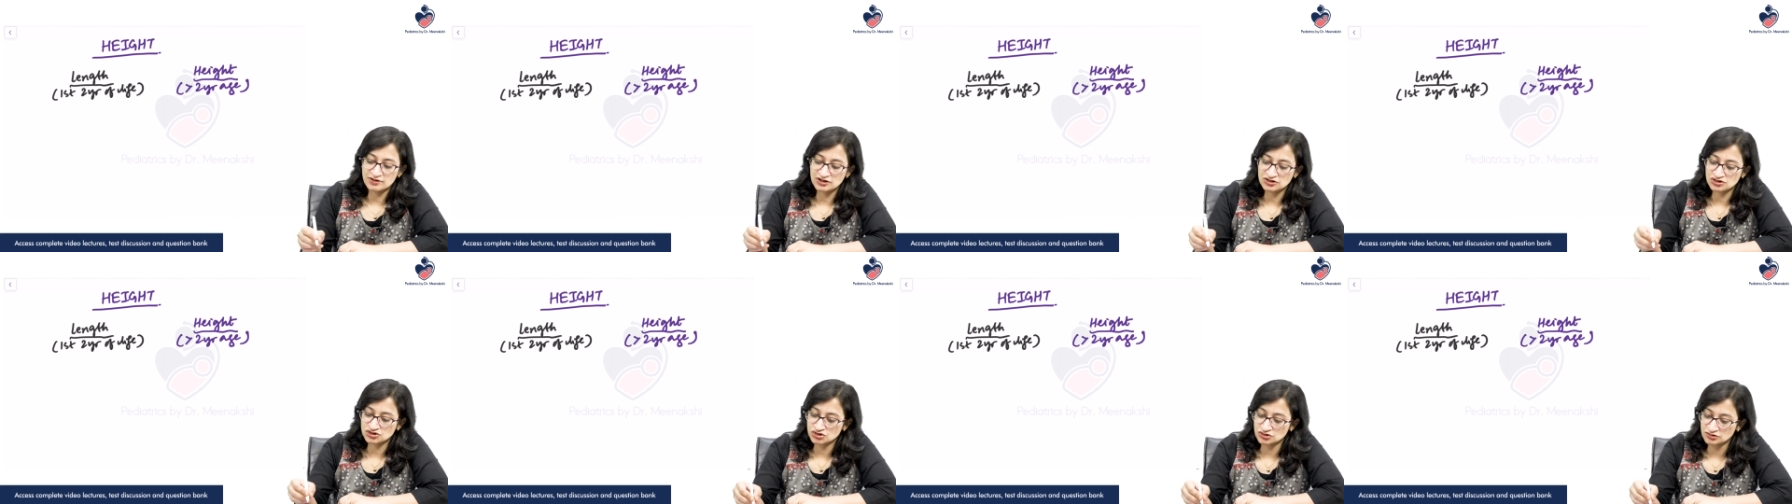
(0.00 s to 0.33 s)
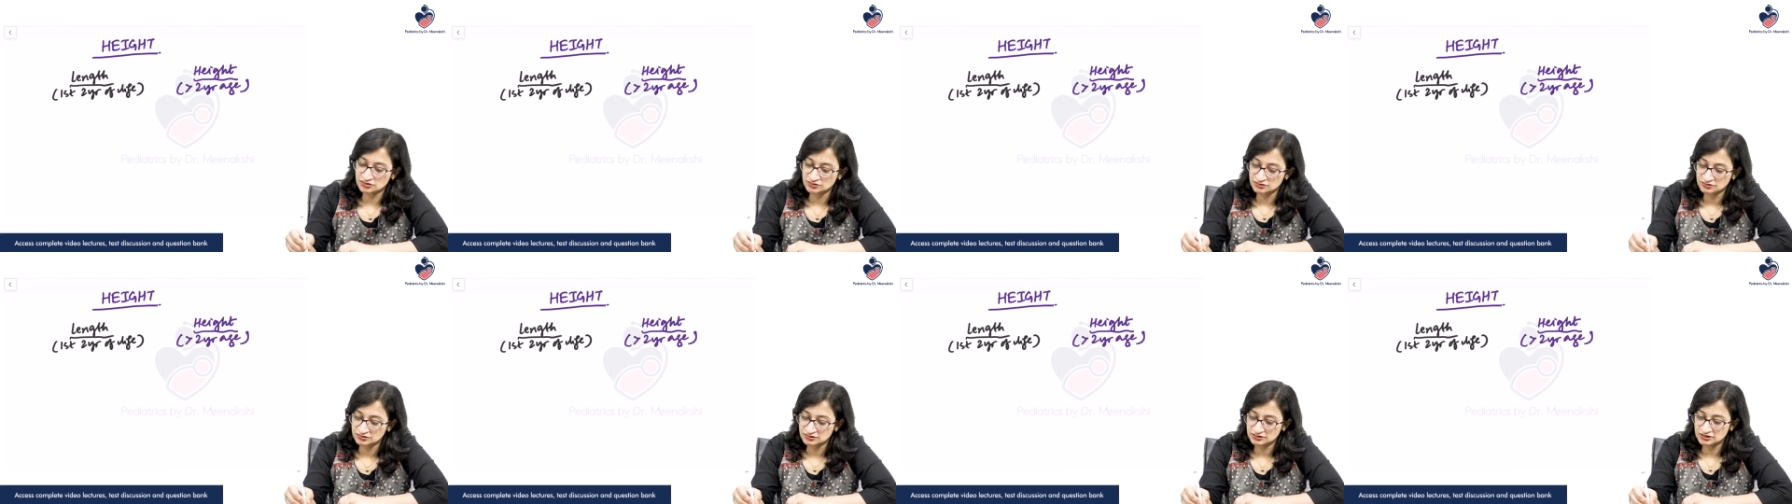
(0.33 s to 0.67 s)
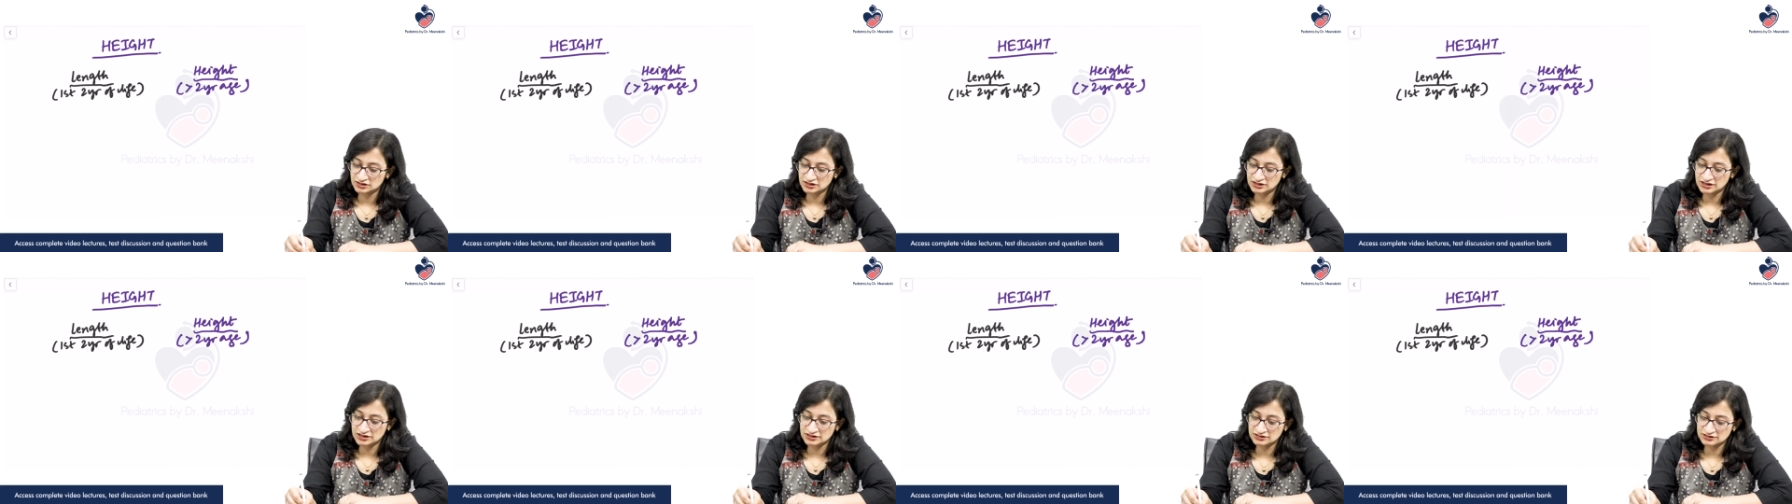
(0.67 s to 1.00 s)
measure
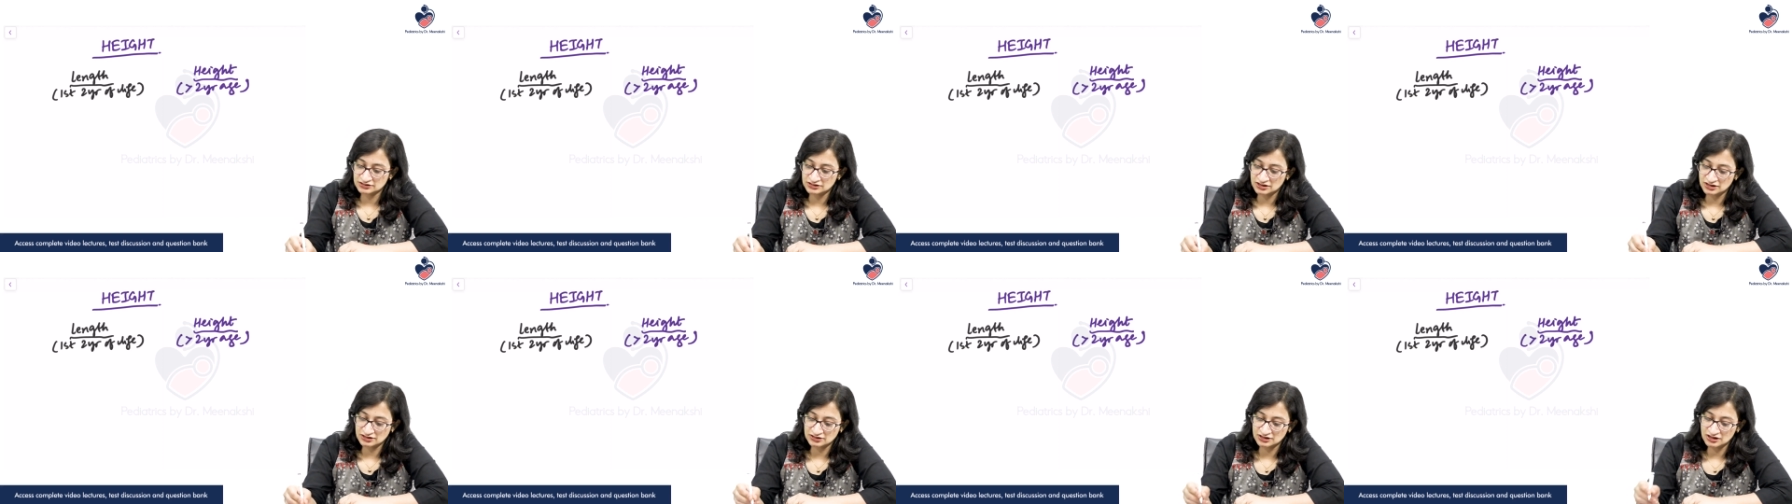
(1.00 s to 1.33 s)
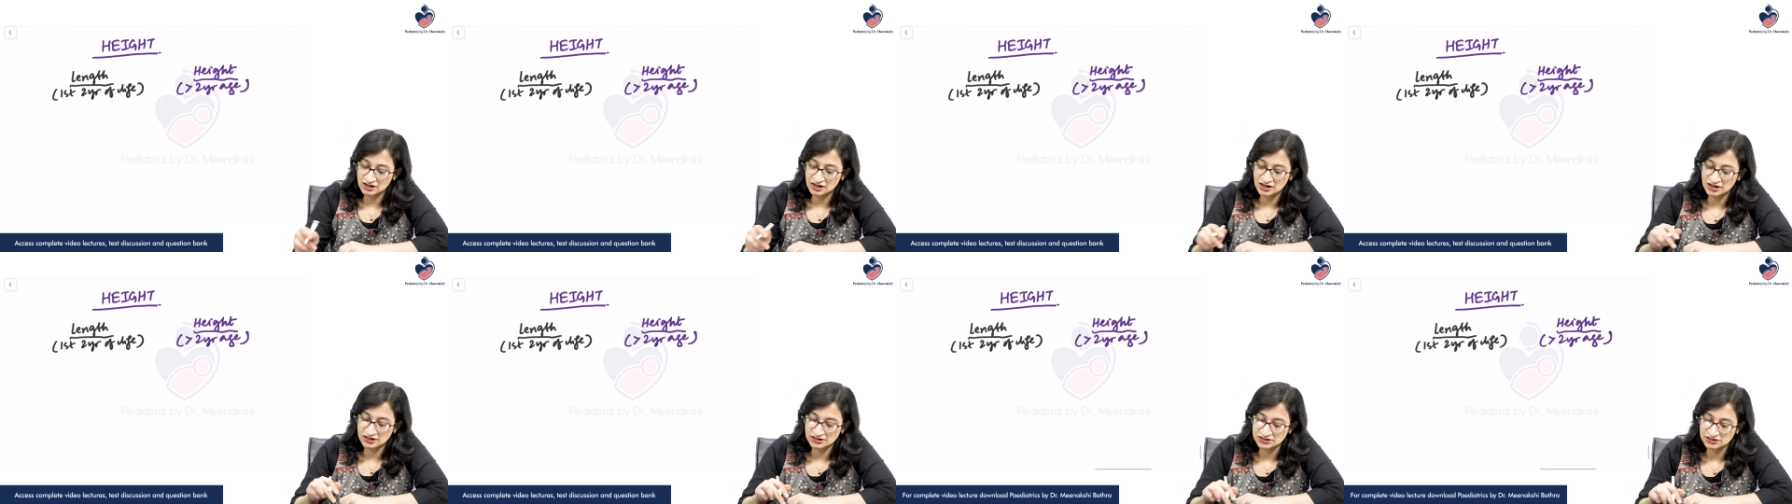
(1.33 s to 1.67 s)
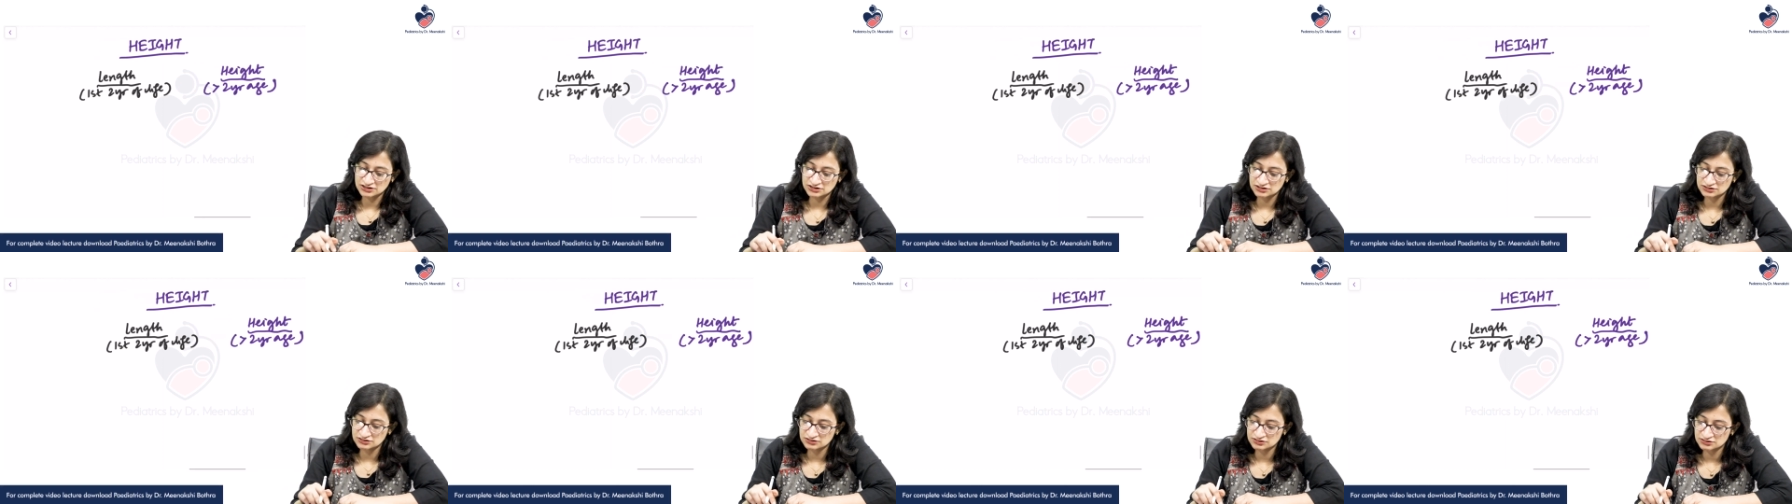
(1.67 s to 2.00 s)
the length and the
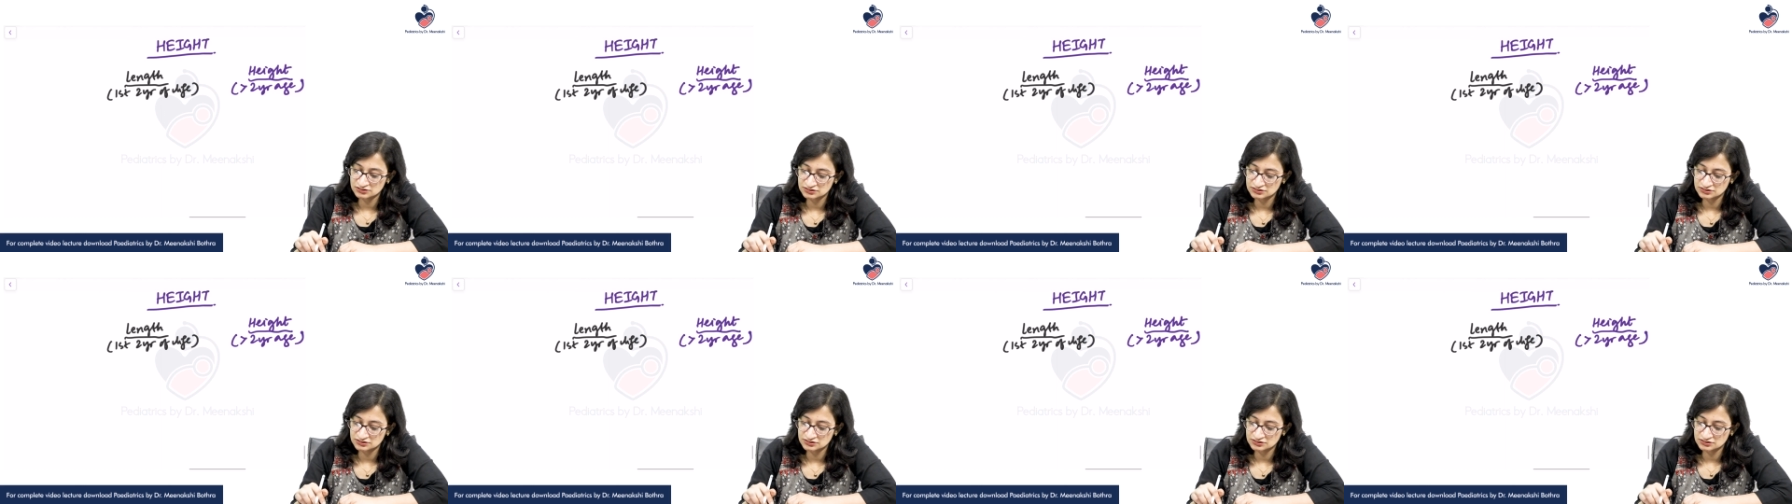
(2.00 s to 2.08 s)
height